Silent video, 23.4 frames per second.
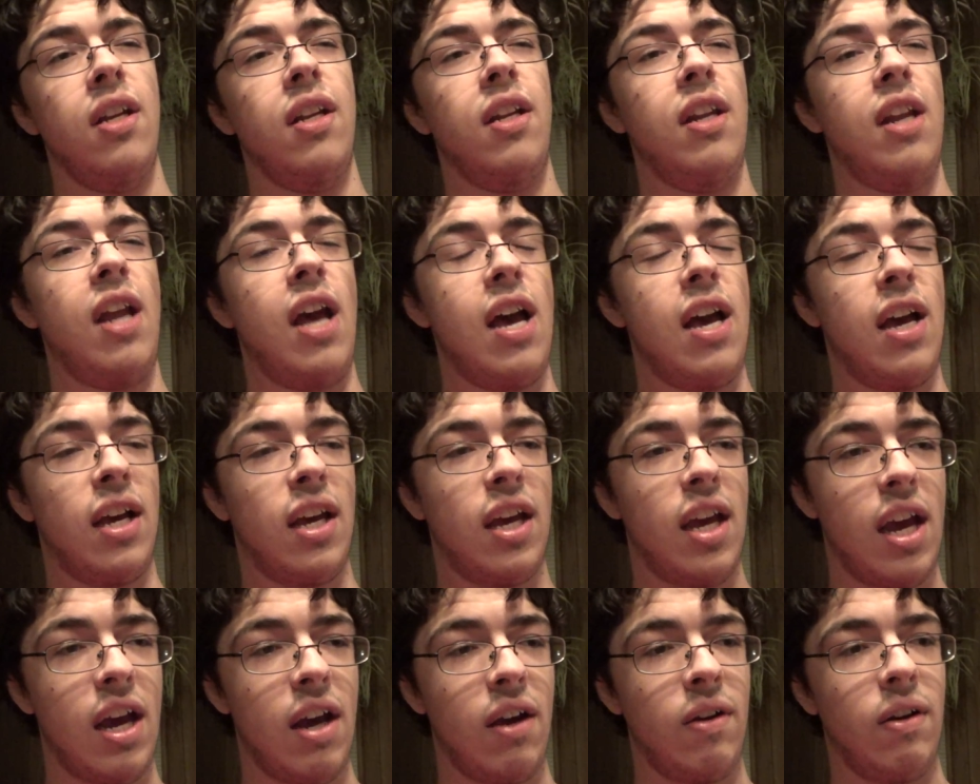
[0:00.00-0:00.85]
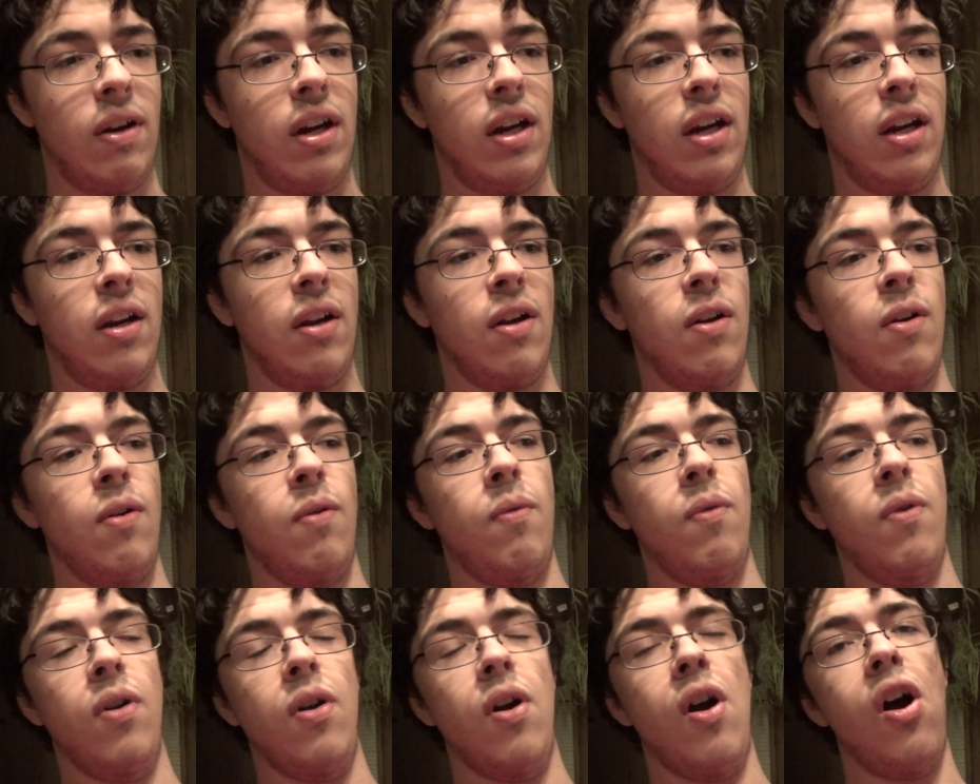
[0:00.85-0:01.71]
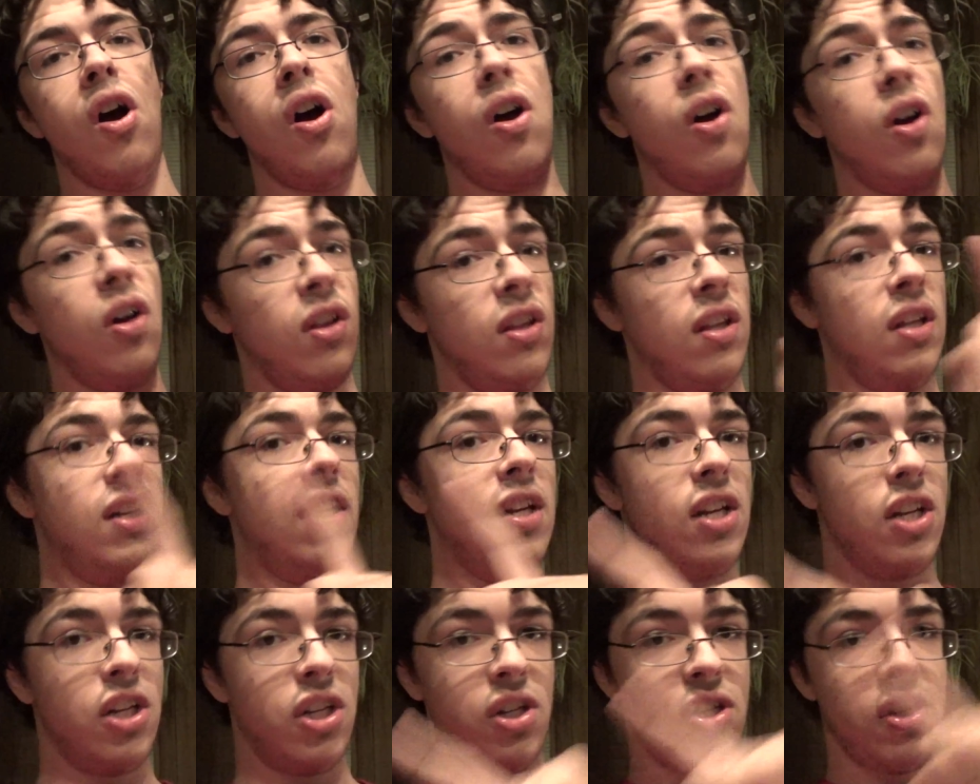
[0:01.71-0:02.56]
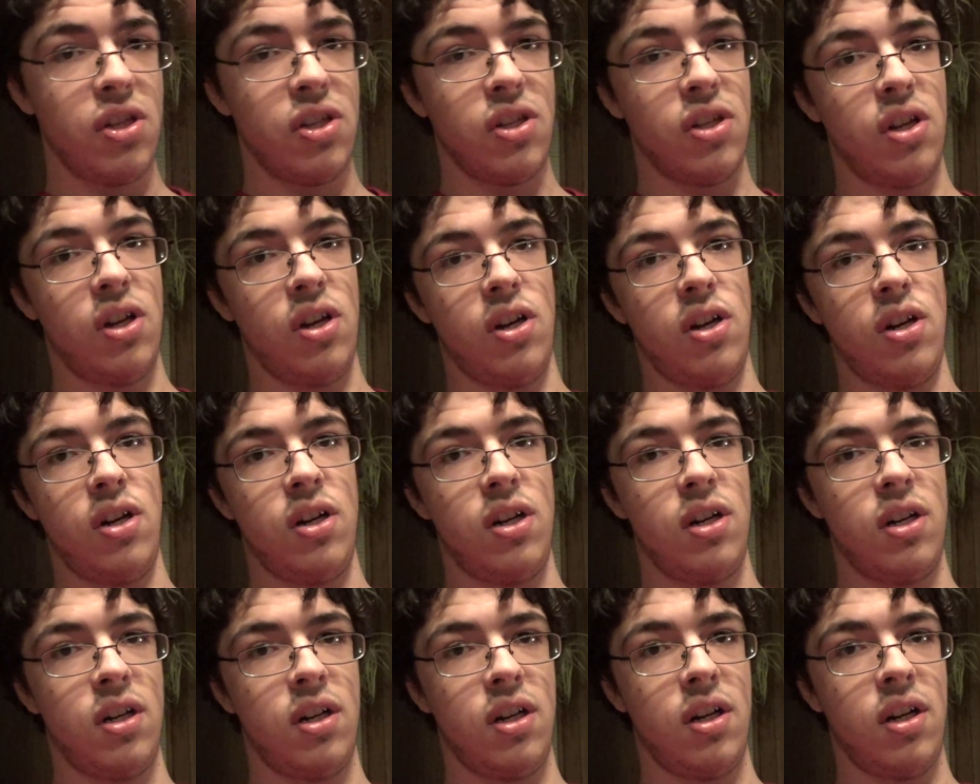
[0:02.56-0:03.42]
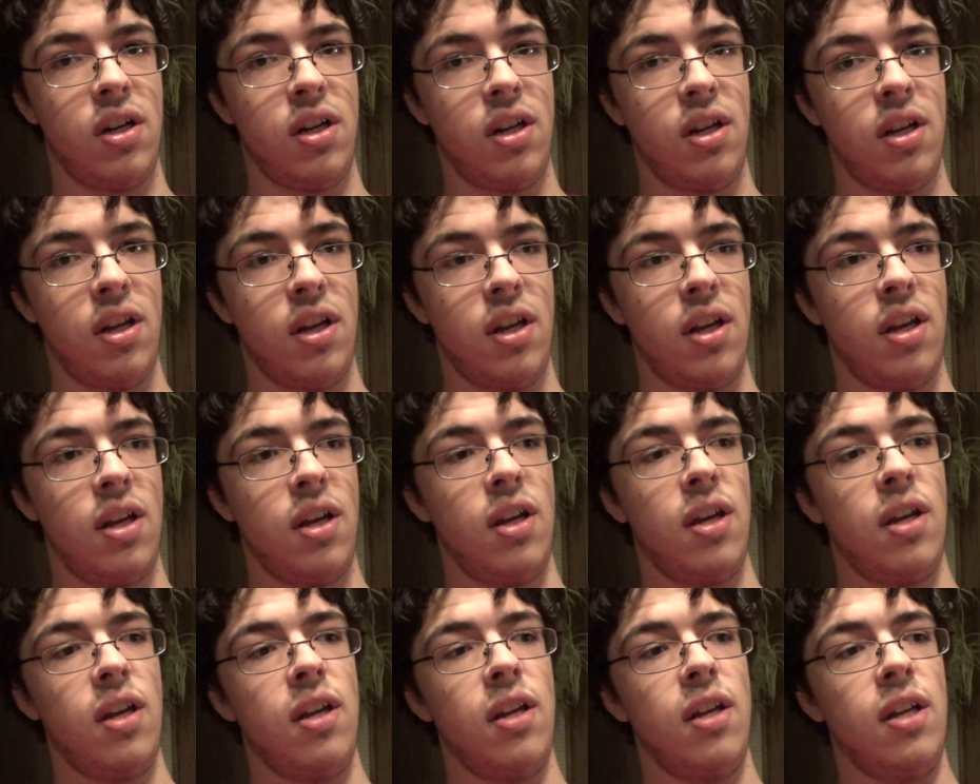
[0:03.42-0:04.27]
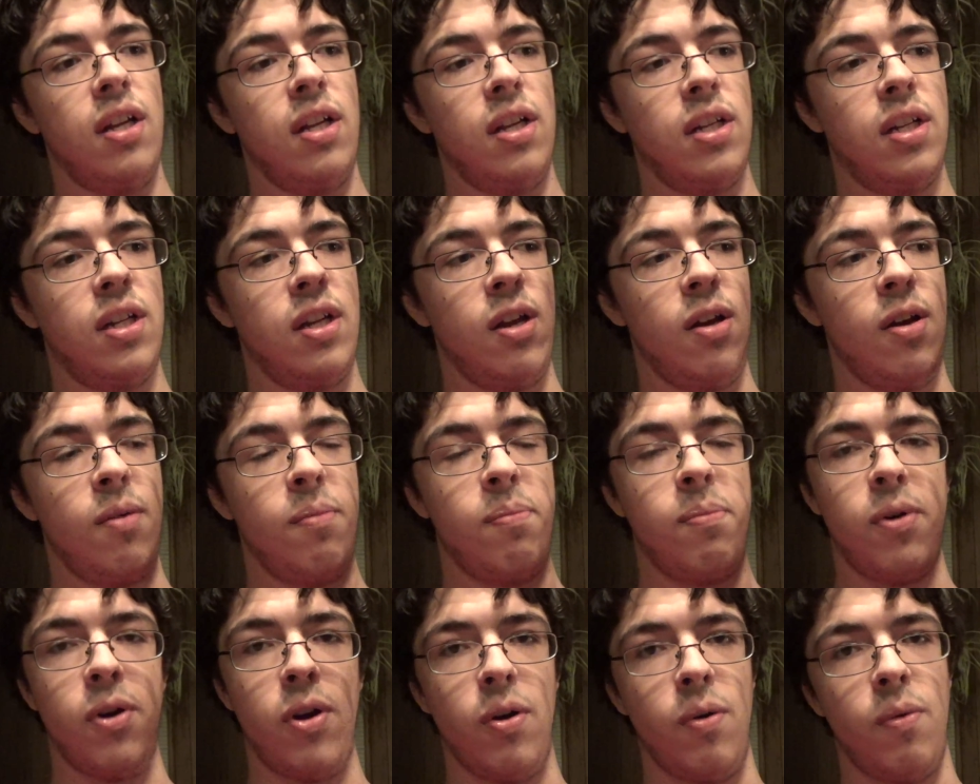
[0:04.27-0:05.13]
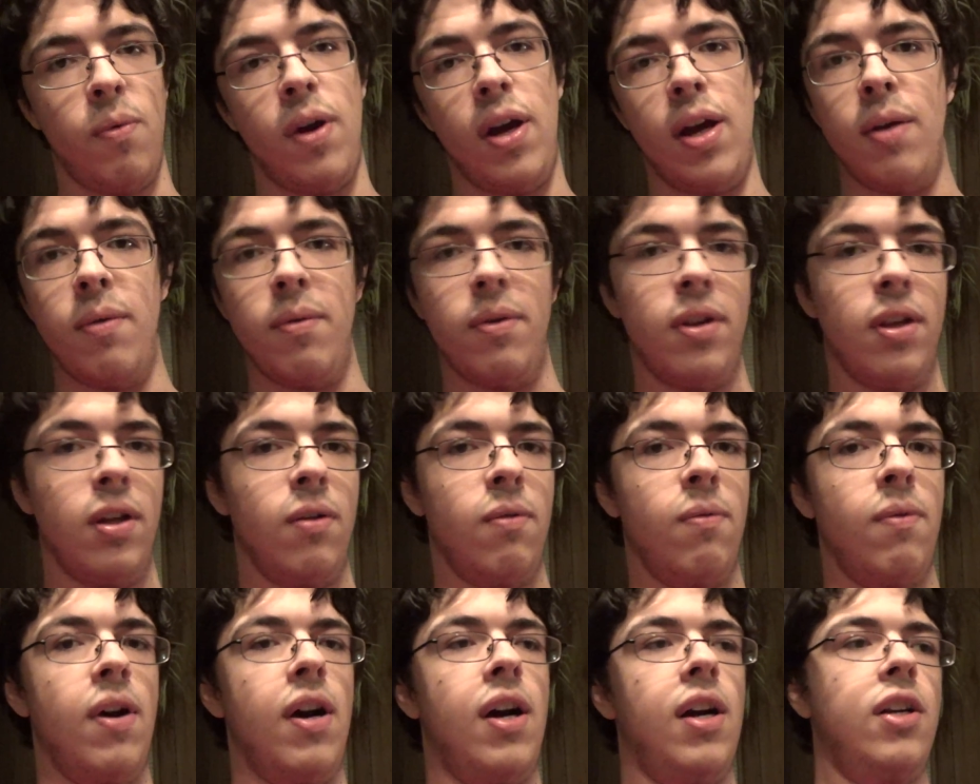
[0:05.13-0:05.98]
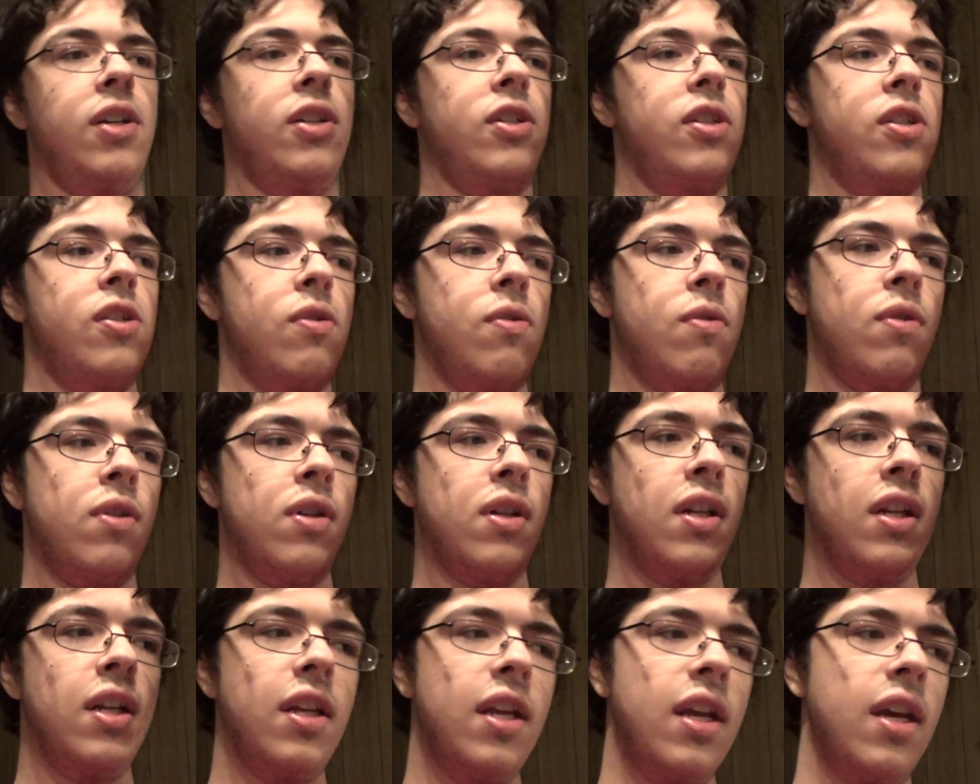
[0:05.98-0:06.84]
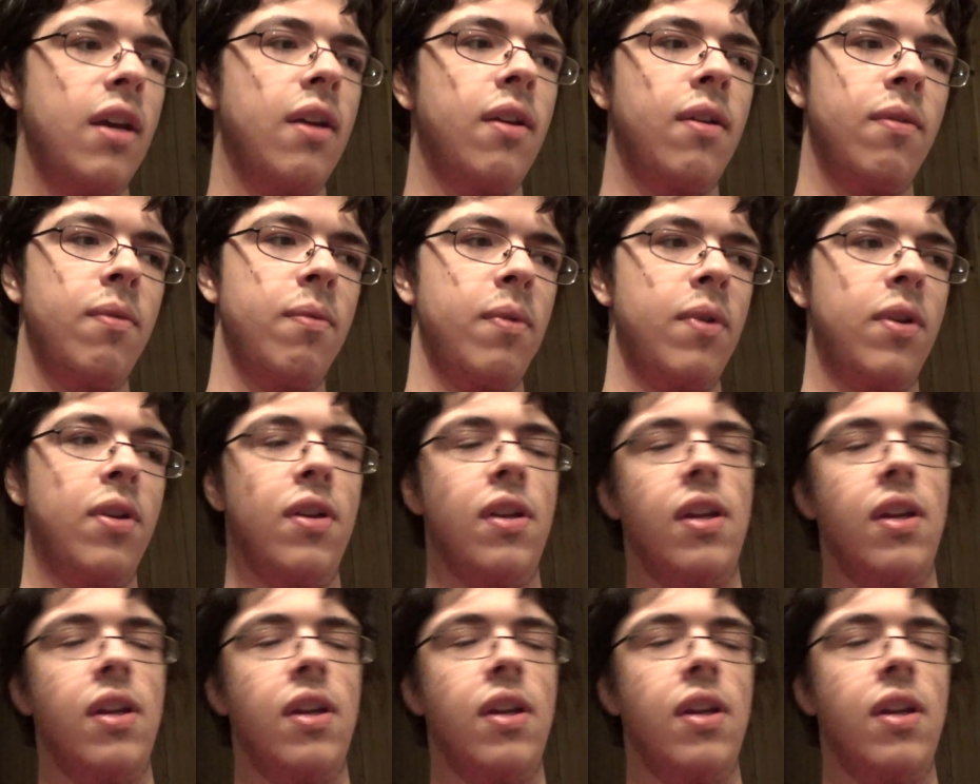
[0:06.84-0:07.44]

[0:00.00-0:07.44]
Not counting where all the dishes are to put away when they're washed, or to get when you